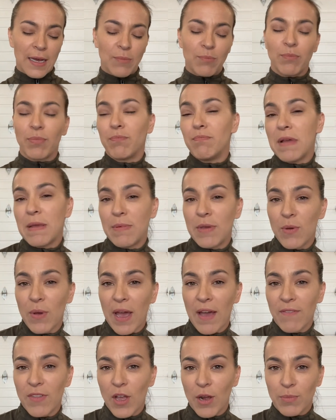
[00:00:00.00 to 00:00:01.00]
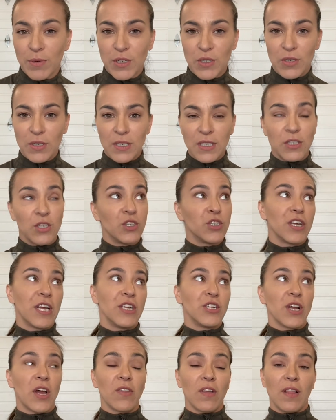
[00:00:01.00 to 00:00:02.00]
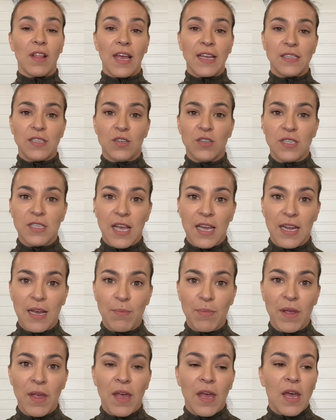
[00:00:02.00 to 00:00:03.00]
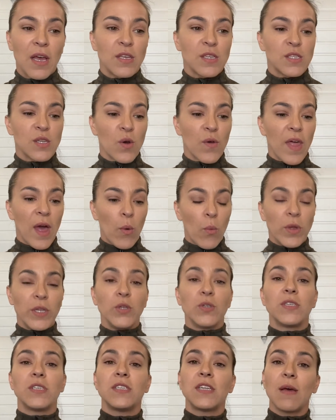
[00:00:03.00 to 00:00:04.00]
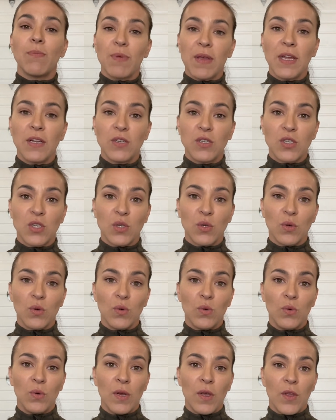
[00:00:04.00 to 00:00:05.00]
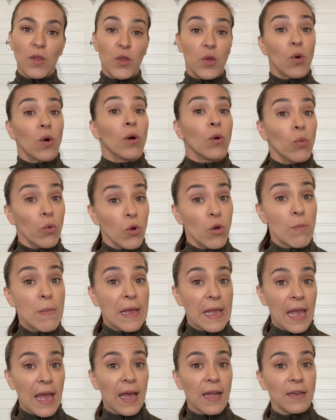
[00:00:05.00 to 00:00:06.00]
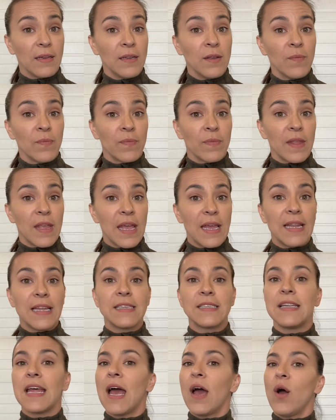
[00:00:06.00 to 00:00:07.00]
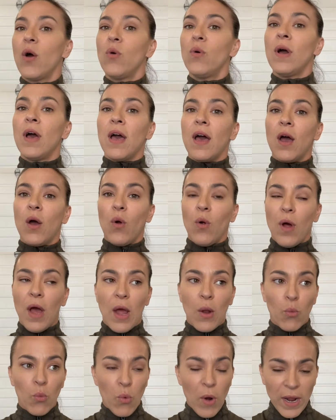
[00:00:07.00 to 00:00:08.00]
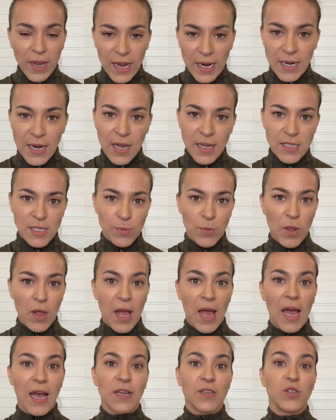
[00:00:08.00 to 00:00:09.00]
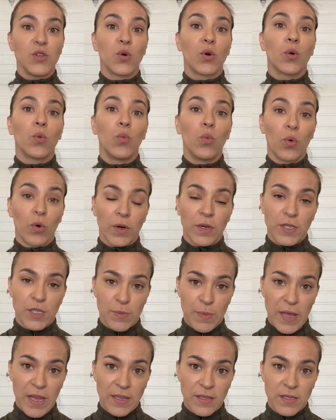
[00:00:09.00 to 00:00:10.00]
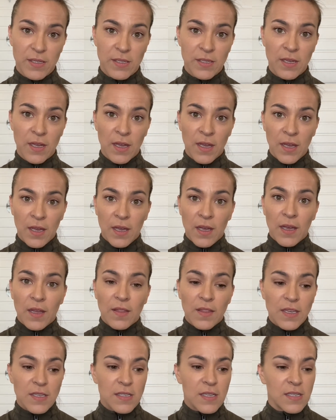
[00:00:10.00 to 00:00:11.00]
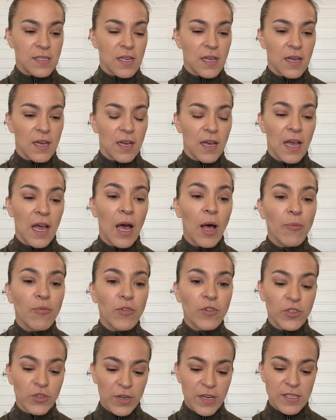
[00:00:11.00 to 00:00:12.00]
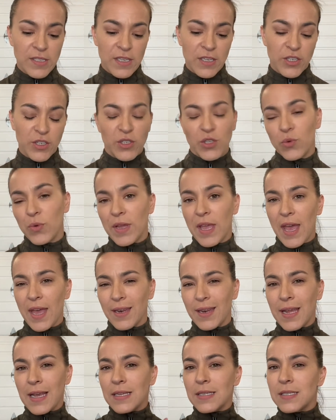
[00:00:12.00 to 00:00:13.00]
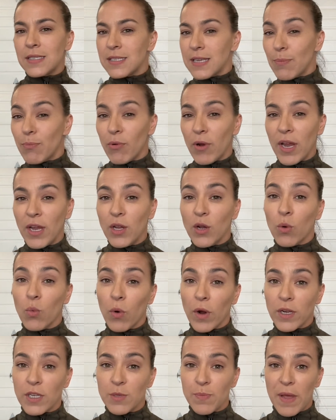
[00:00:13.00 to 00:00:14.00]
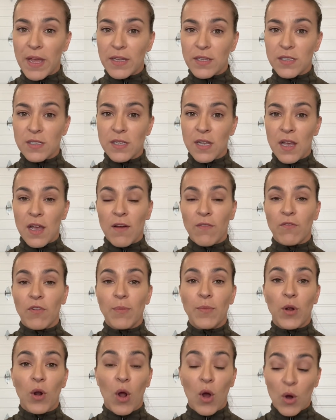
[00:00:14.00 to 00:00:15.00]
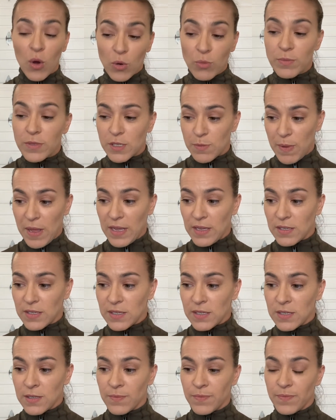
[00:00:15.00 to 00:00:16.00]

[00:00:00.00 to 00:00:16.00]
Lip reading: Maybe you have the opportunity to change how the lights are set up so that when you step into your room again, it is now recognizable as your workspace. This is a helpful transition to, again, separate your workspace from your home space.